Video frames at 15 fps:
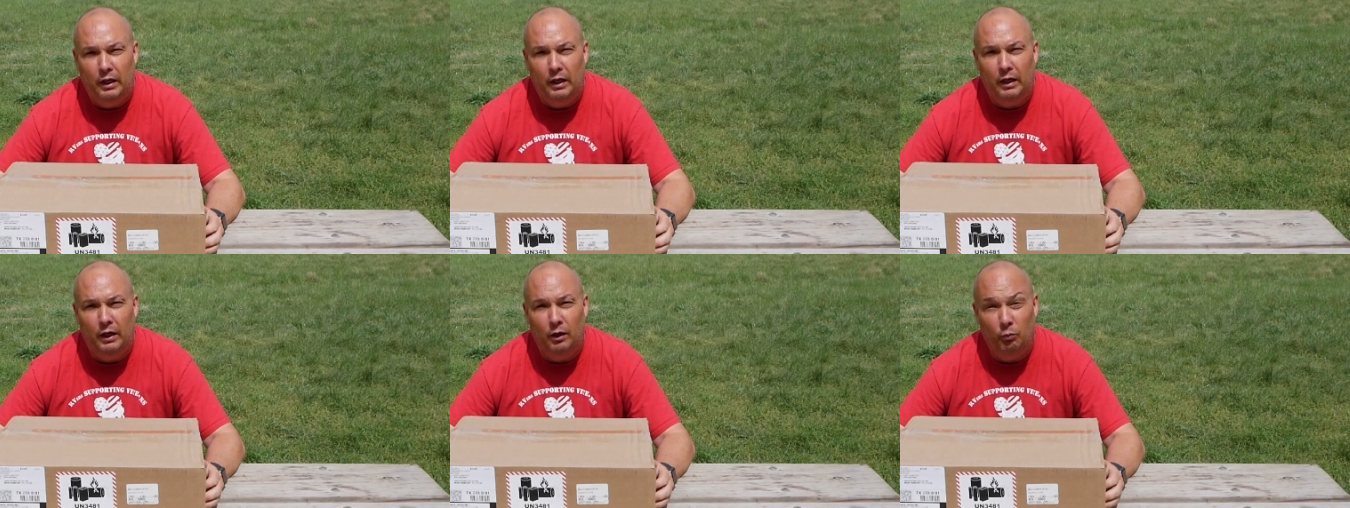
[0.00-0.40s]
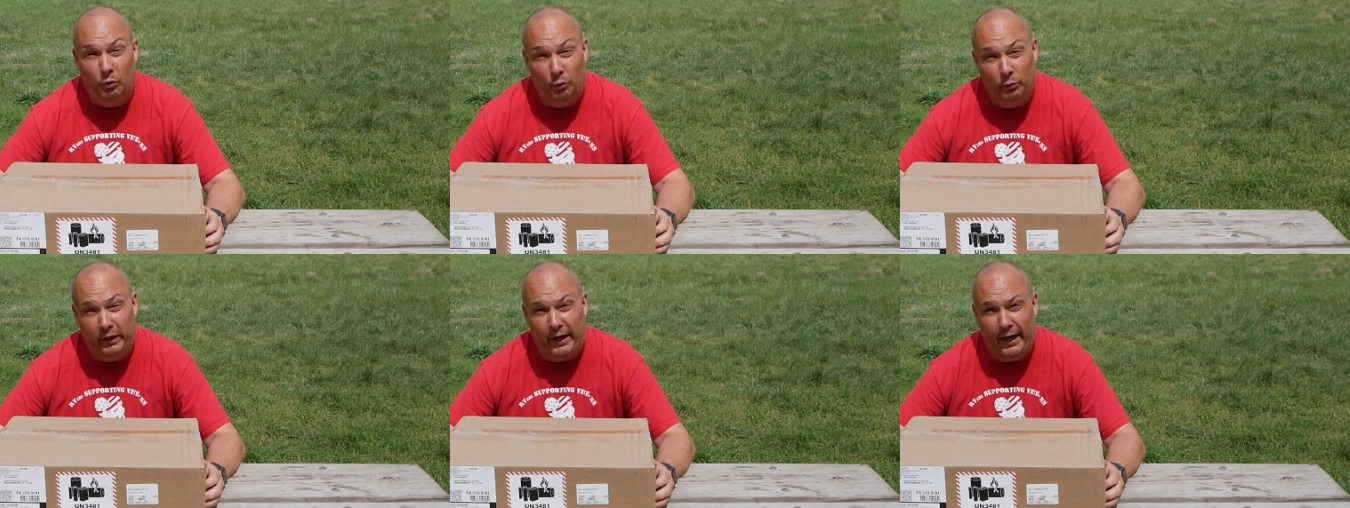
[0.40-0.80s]

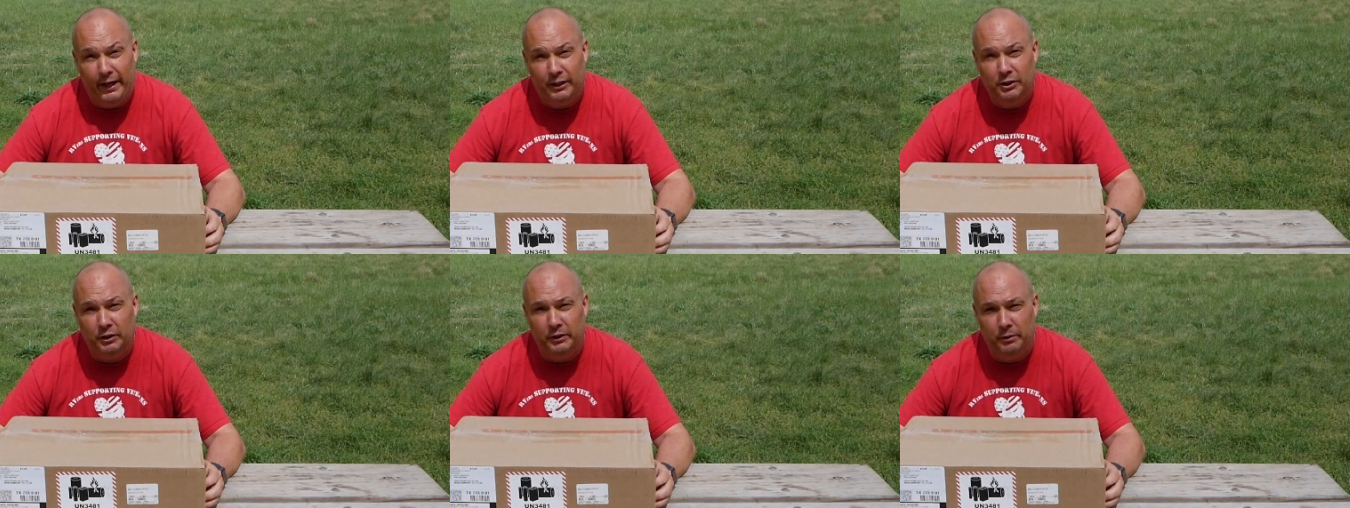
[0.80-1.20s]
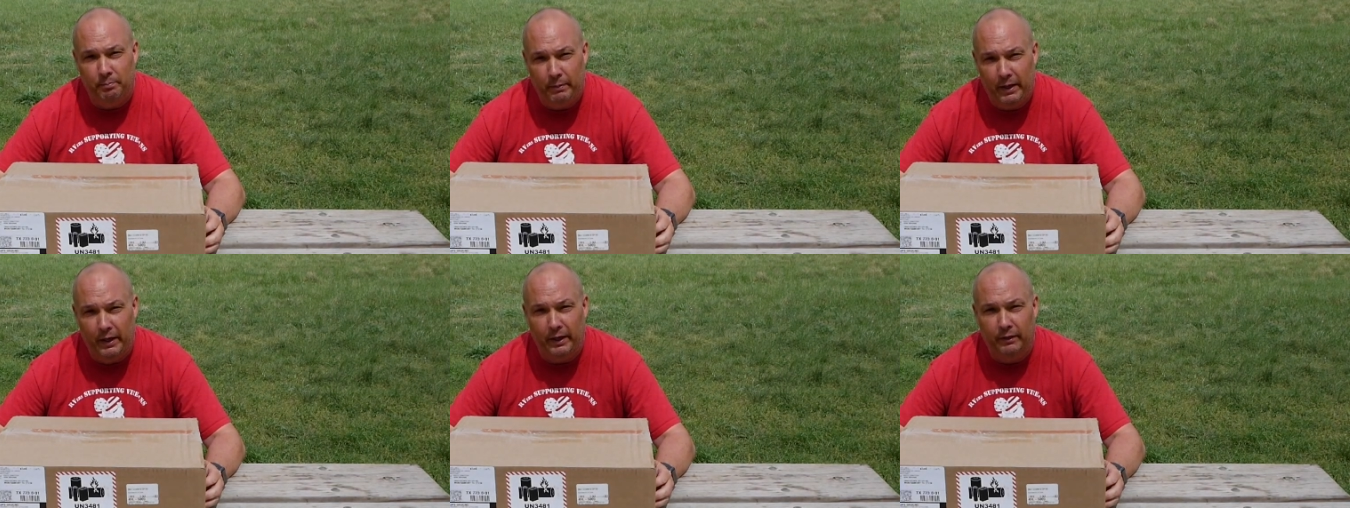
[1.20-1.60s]
what we actually
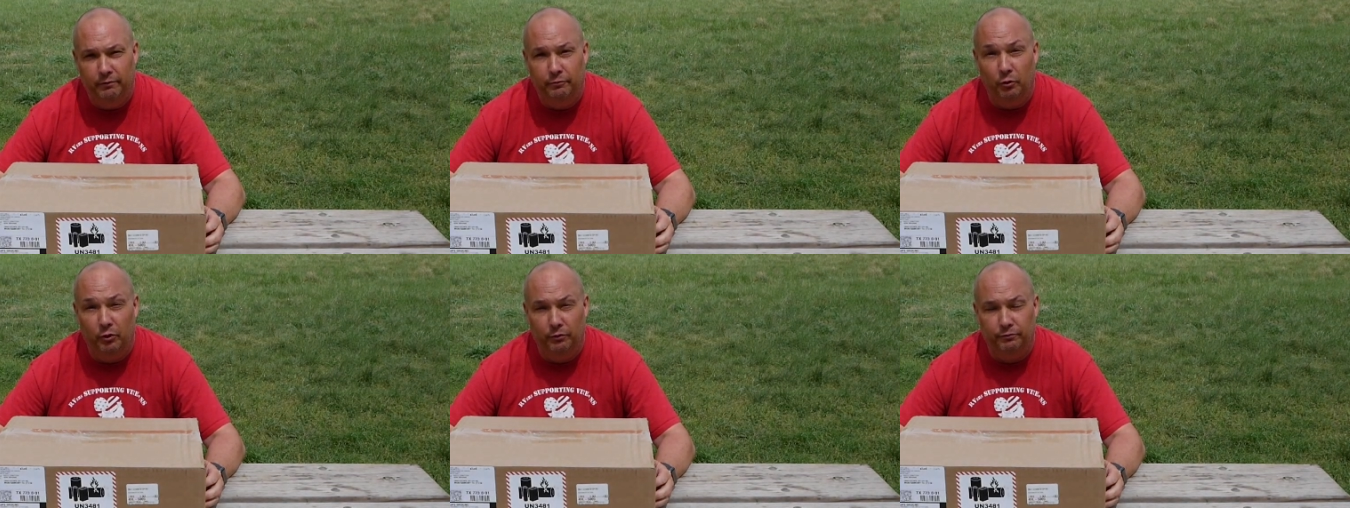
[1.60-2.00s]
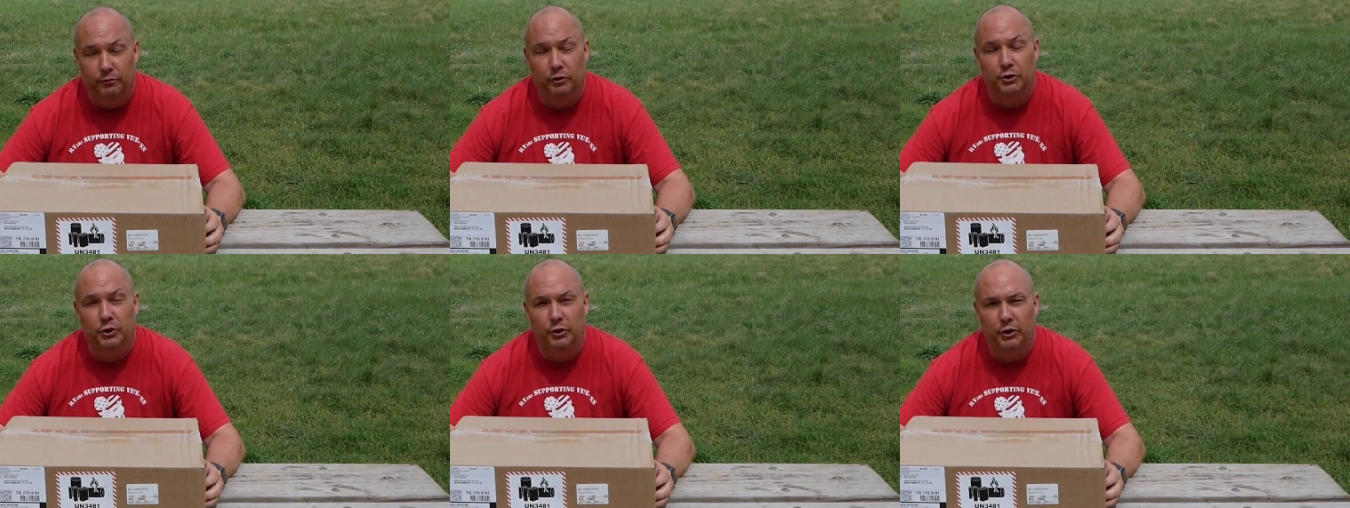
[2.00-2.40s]
made for the
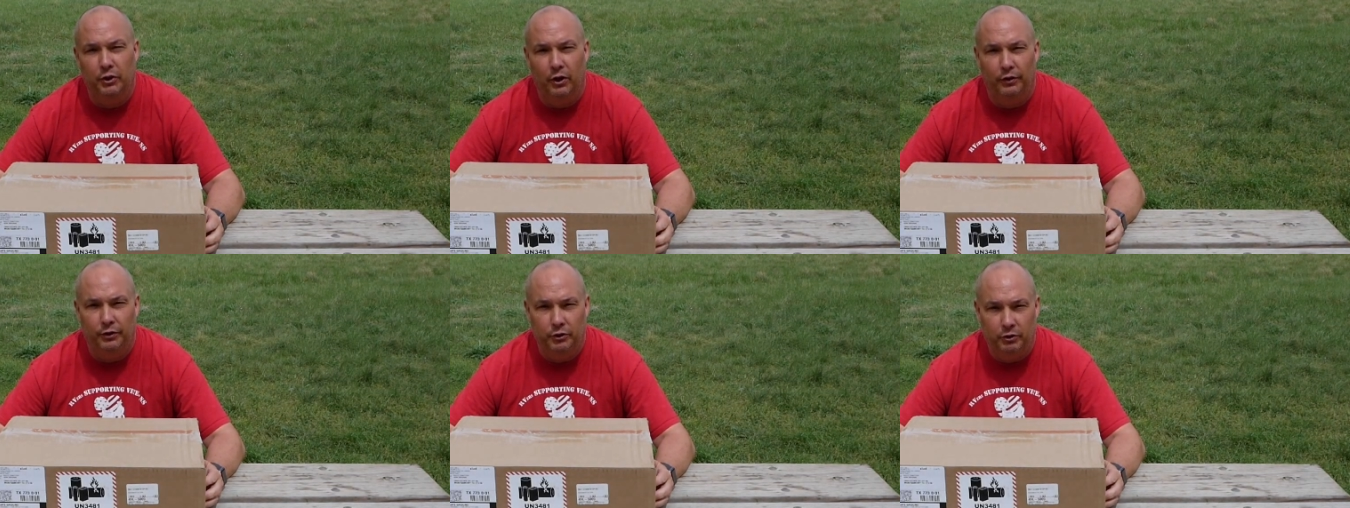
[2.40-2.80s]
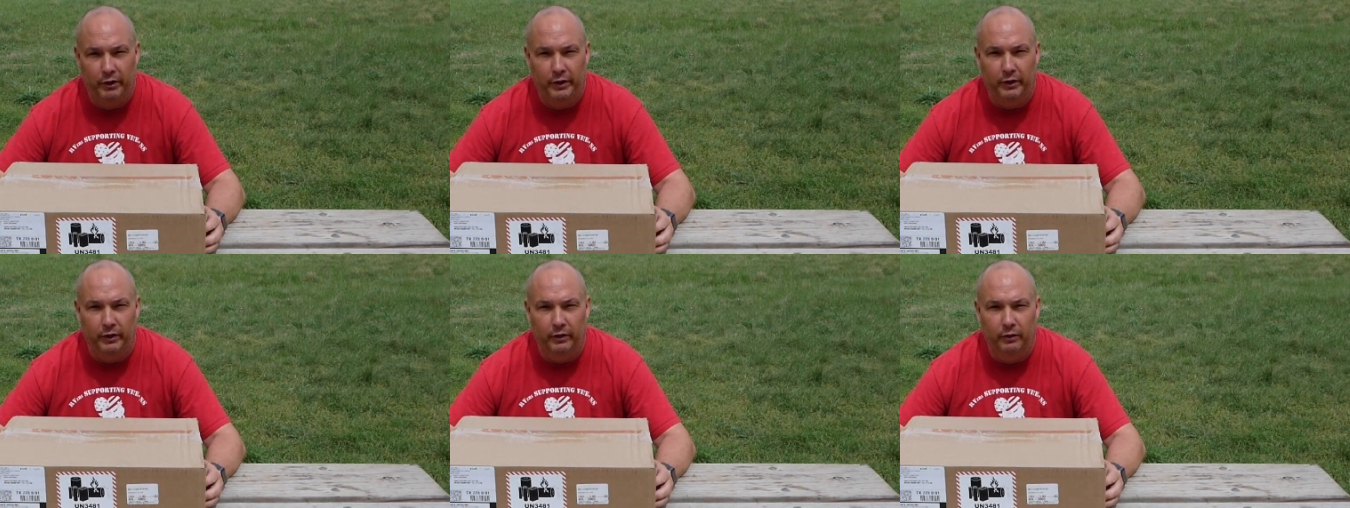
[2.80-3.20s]
first cook on the
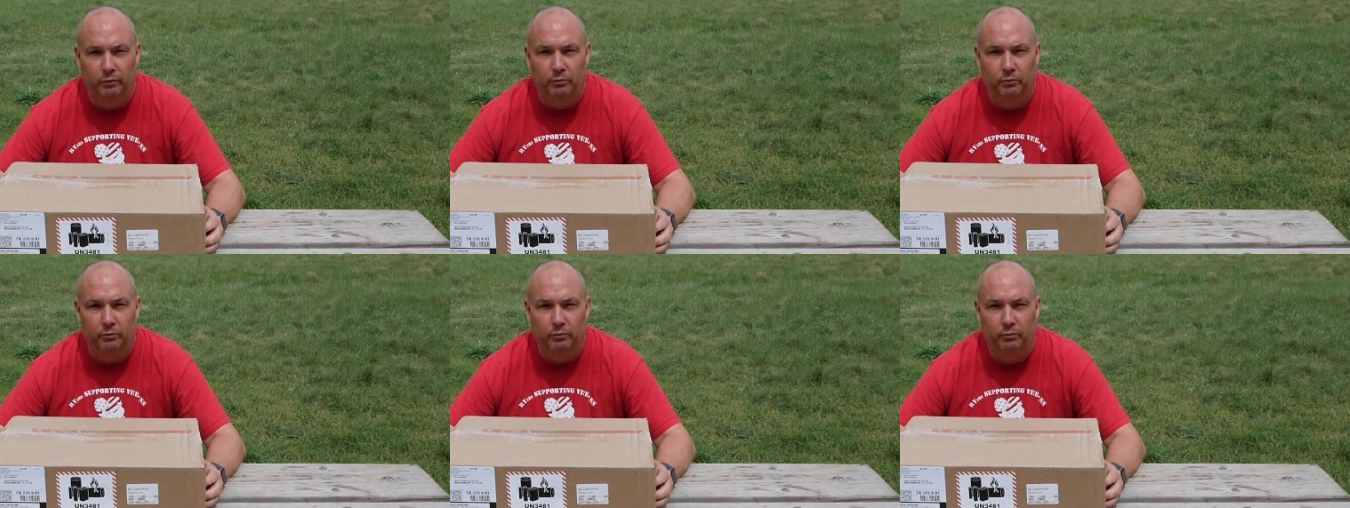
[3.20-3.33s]
Traeger.